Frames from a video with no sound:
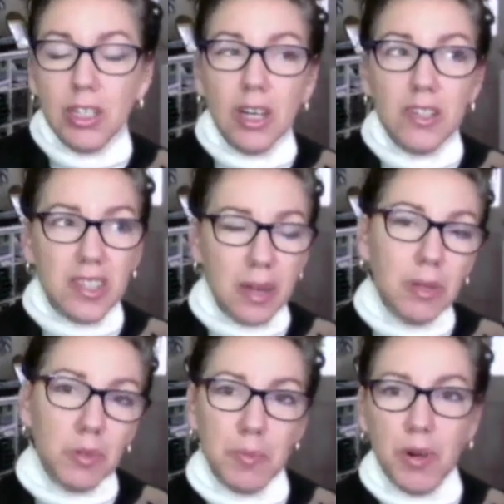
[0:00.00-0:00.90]

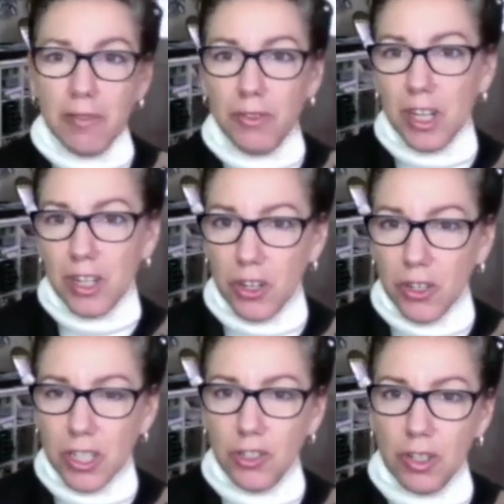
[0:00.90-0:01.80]
Sometimes people have
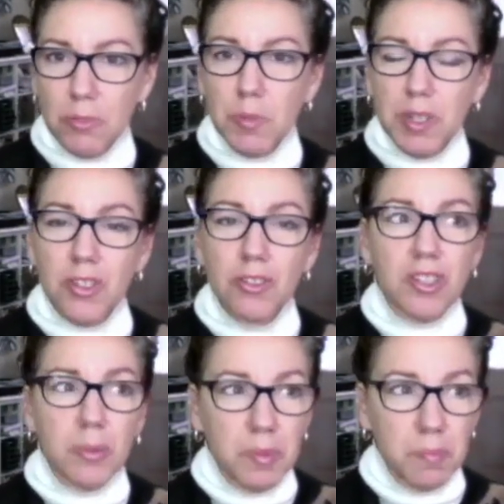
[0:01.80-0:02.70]
reoccurring dreams because there's some